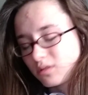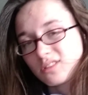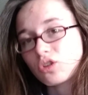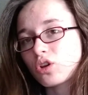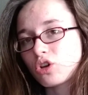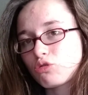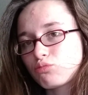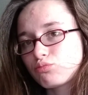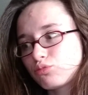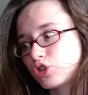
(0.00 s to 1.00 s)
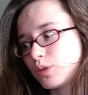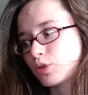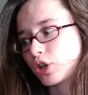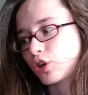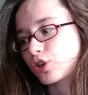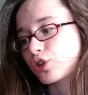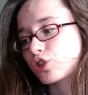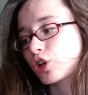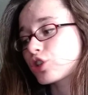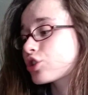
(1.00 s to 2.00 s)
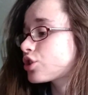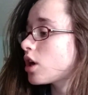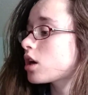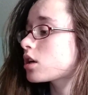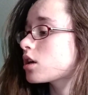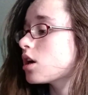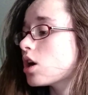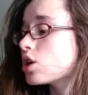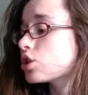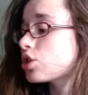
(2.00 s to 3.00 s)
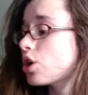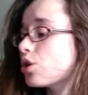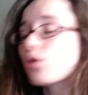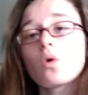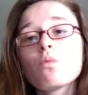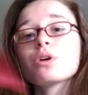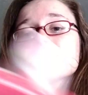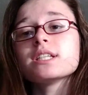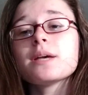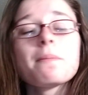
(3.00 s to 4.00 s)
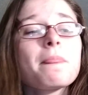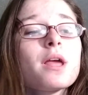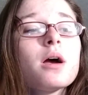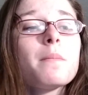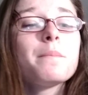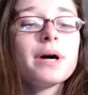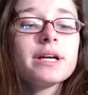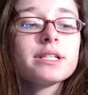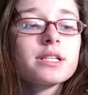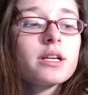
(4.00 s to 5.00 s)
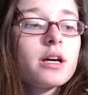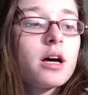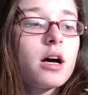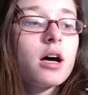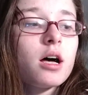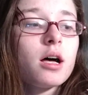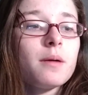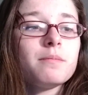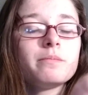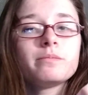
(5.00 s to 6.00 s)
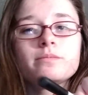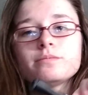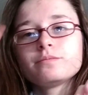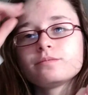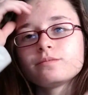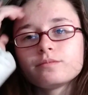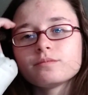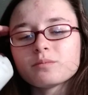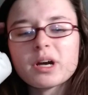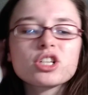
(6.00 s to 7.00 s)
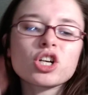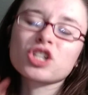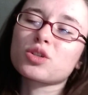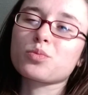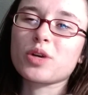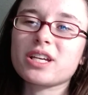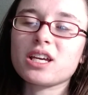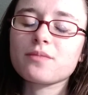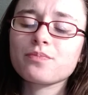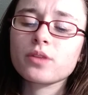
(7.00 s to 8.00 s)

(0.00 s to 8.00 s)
you know, cheap charger, chargers suck, so, we'll see, but, um, my charger's breaking,